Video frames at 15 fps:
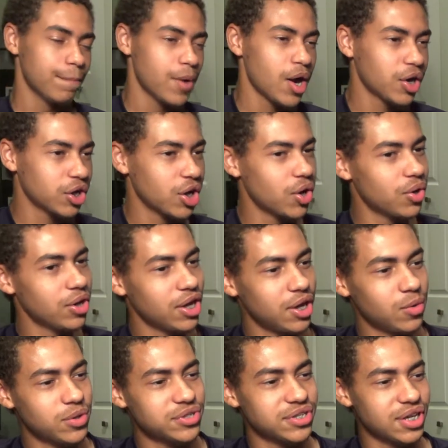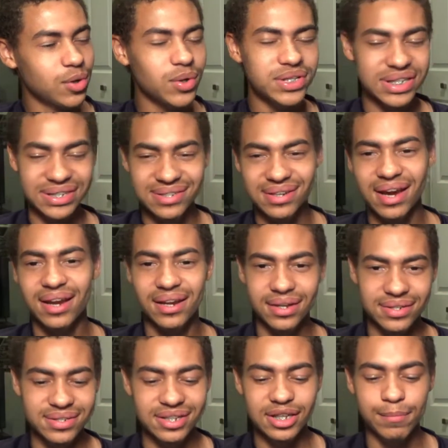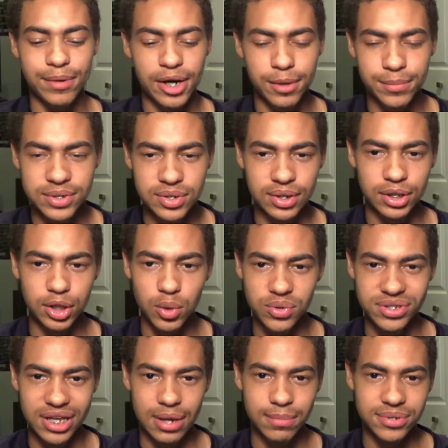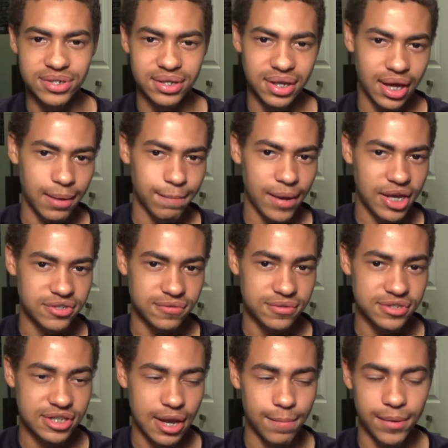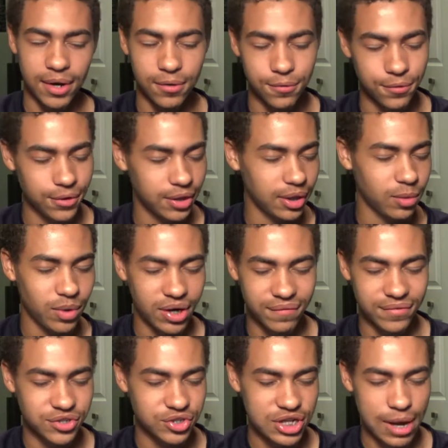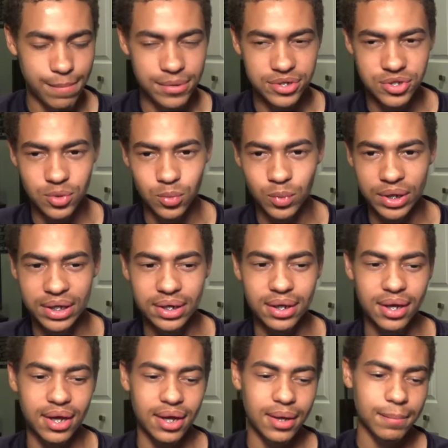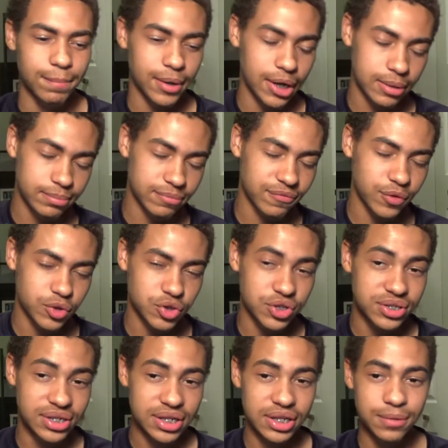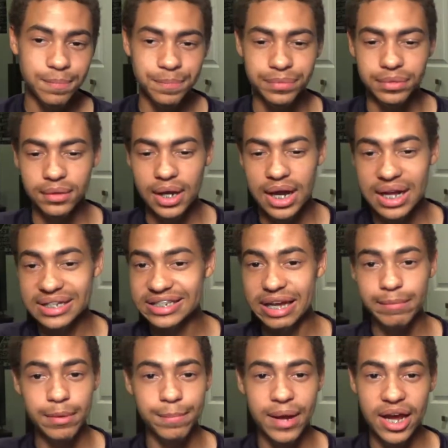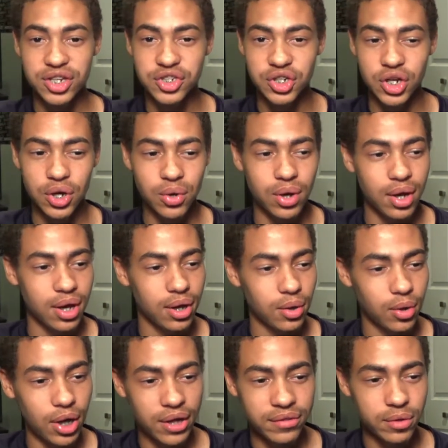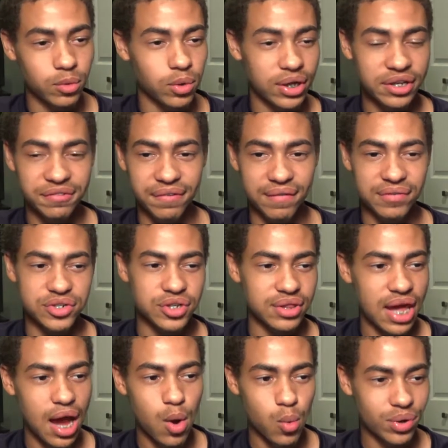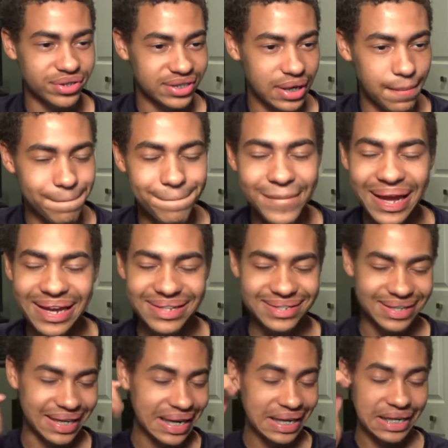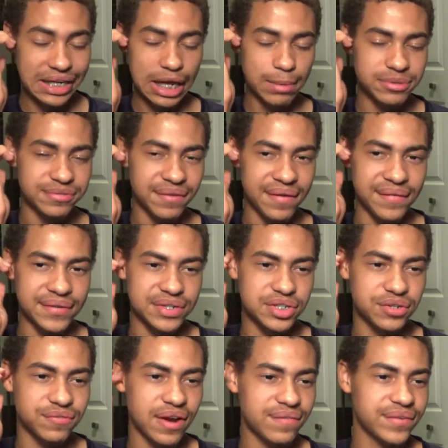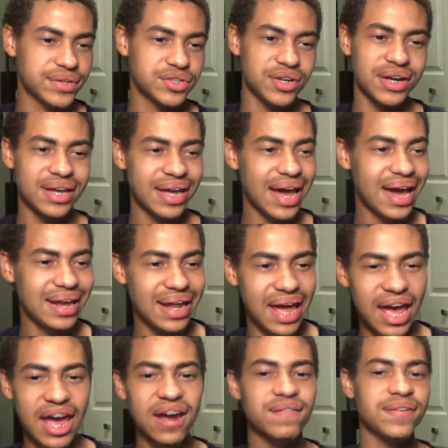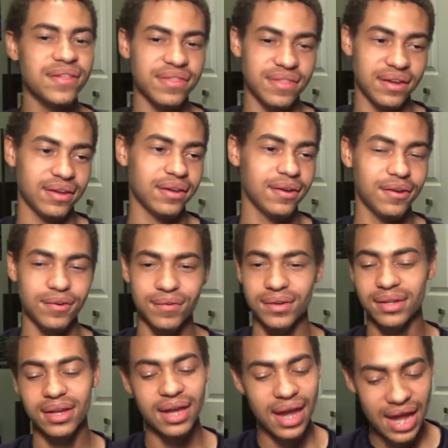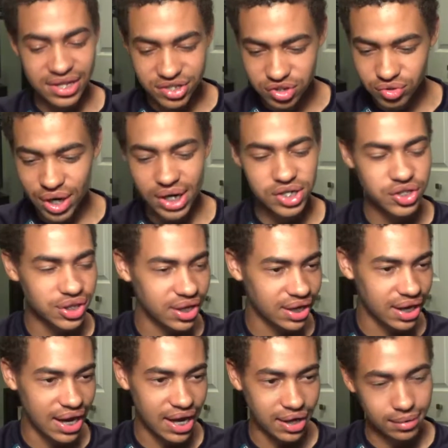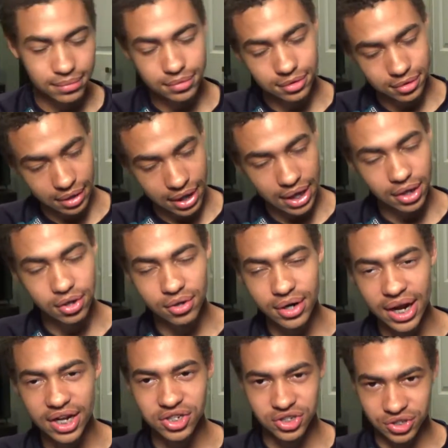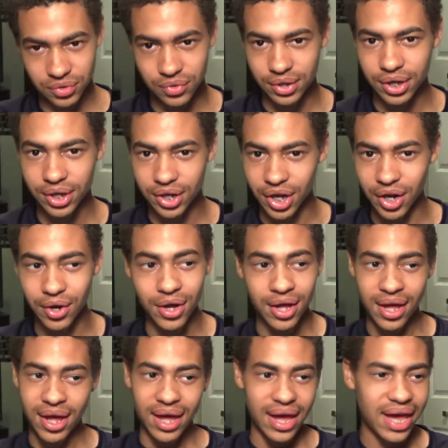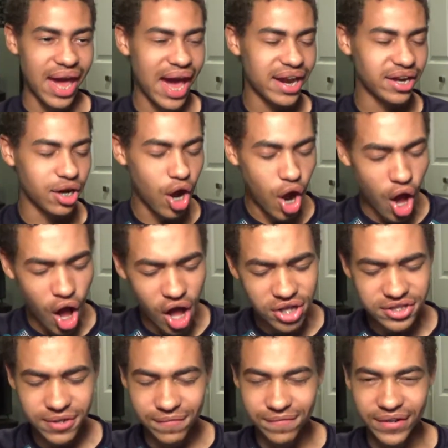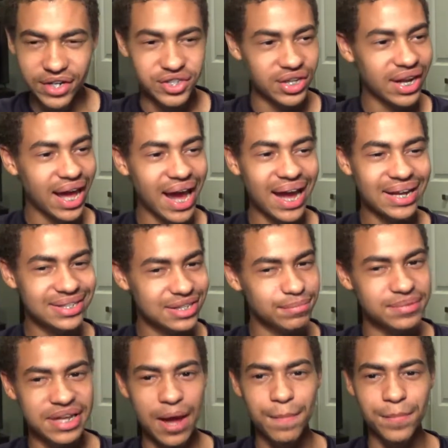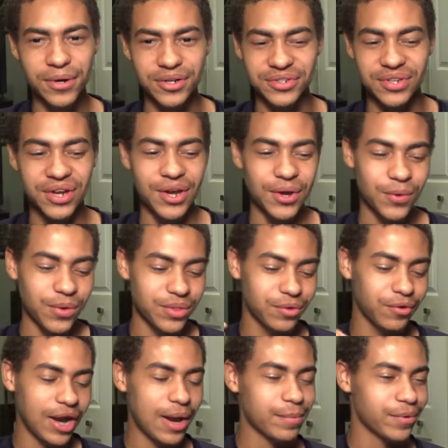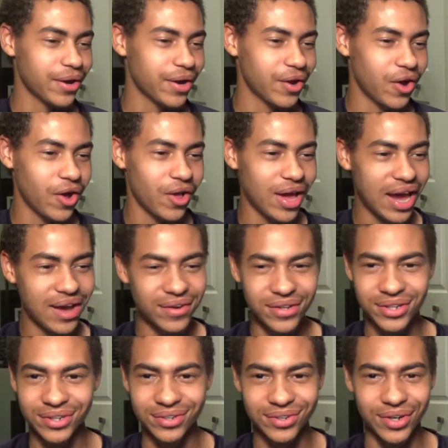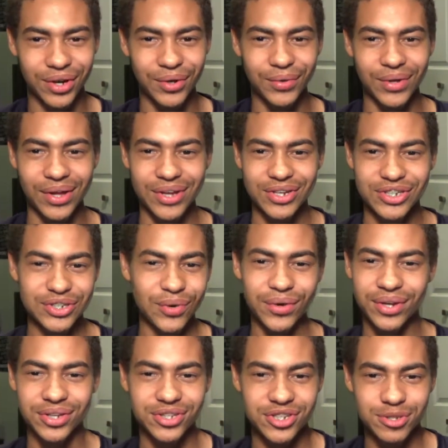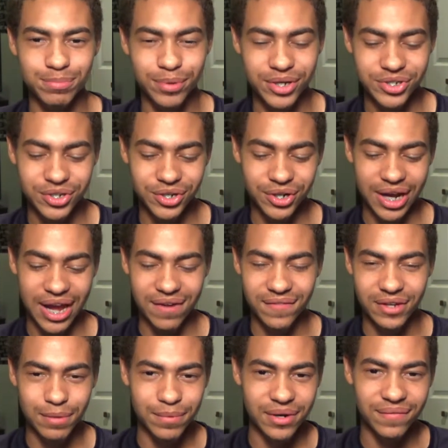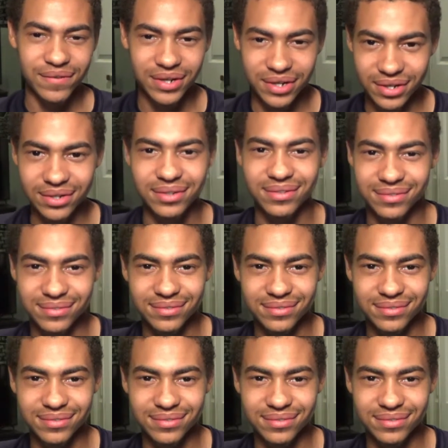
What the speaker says: Monaco, it was exciting to see that battle between Lewis Hamilton and Max Verstappen. I really wanted Verstappen to win, but unfortunately didn't. Simon Pagenaud and the Indy 500, that was an amazing Indianapolis 500. It had everything, really. It had strategy, it had It had a crash, so there you go. It had an awesome finish, and it had some tempers with Graham Rahal, showing his displeasure, having a bit of